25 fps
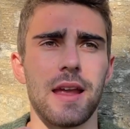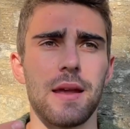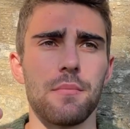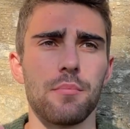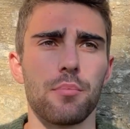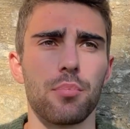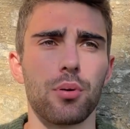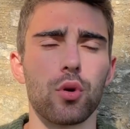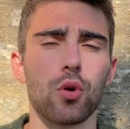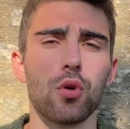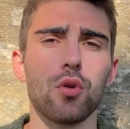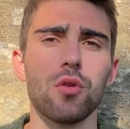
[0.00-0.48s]

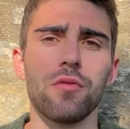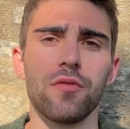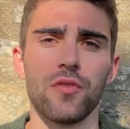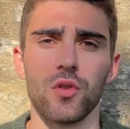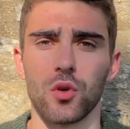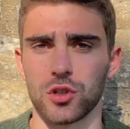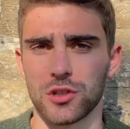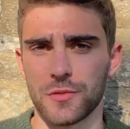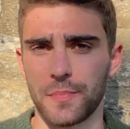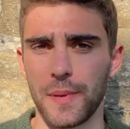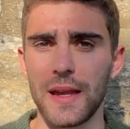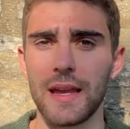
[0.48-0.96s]
improve
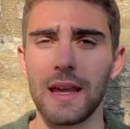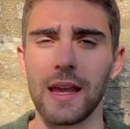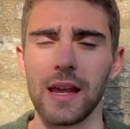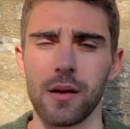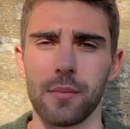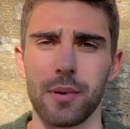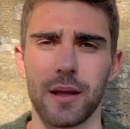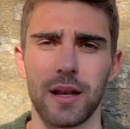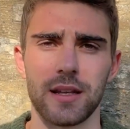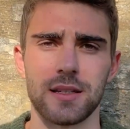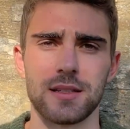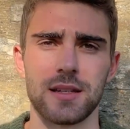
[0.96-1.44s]
your speaking
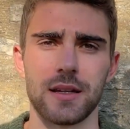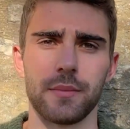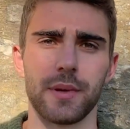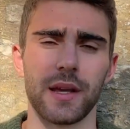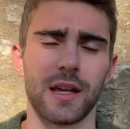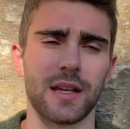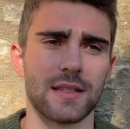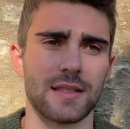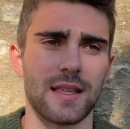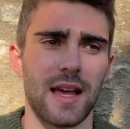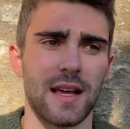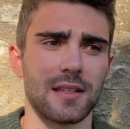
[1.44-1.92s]
ability
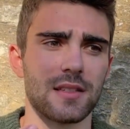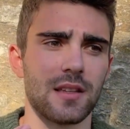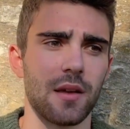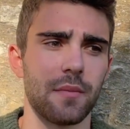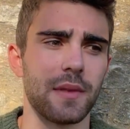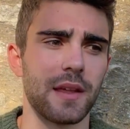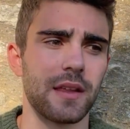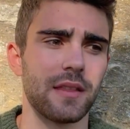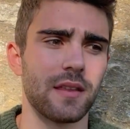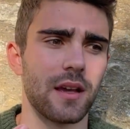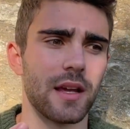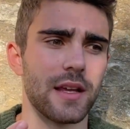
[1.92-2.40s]
because that's
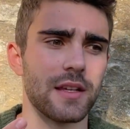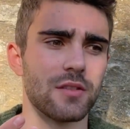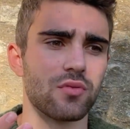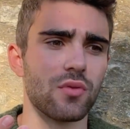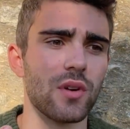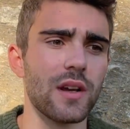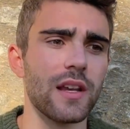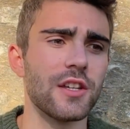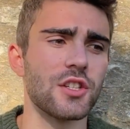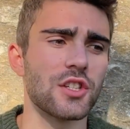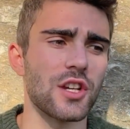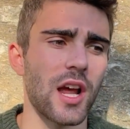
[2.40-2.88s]
something that is
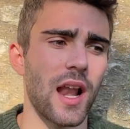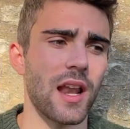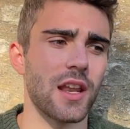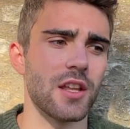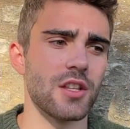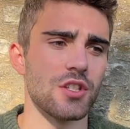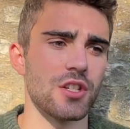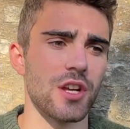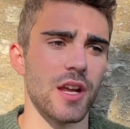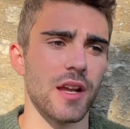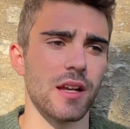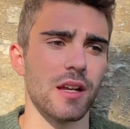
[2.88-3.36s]
really
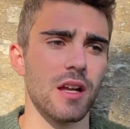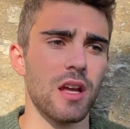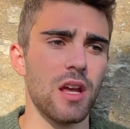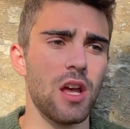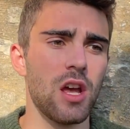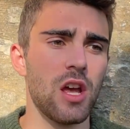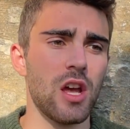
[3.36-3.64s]
challenging